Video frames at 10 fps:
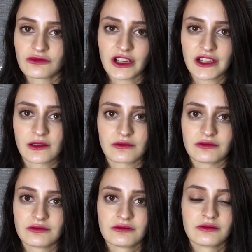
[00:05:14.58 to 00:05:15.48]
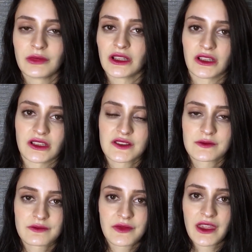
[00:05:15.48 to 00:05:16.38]
random buildings,
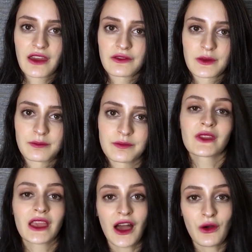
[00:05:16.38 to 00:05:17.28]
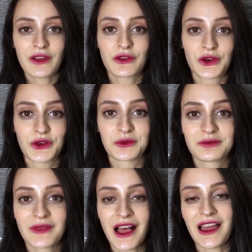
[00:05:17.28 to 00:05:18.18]
they have them. However,
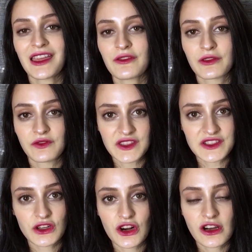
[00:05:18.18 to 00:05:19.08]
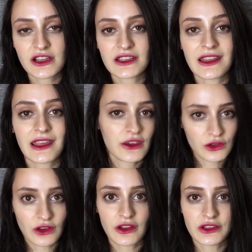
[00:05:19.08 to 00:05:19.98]
I have a Visa card and I
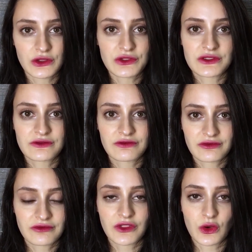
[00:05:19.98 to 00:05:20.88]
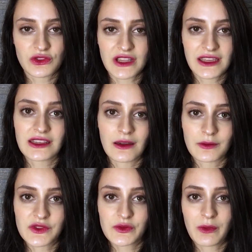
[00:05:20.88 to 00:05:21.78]
could not use those
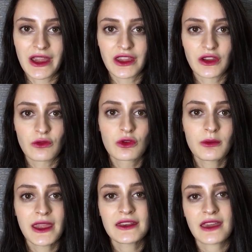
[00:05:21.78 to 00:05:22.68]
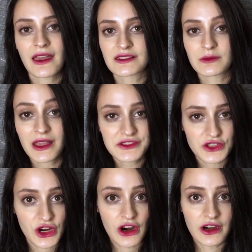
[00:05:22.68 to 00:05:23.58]
ATMs. My roommate has a
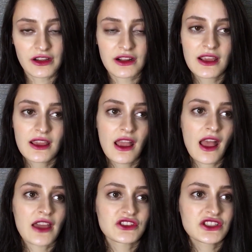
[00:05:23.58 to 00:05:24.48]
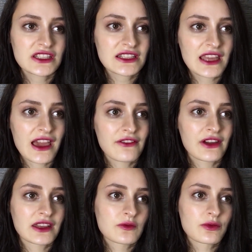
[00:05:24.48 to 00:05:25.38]
MasterCard and she didn't have
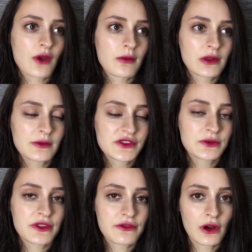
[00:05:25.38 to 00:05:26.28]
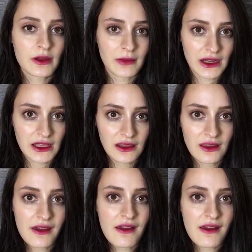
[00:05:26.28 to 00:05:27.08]
any problems withdrawing money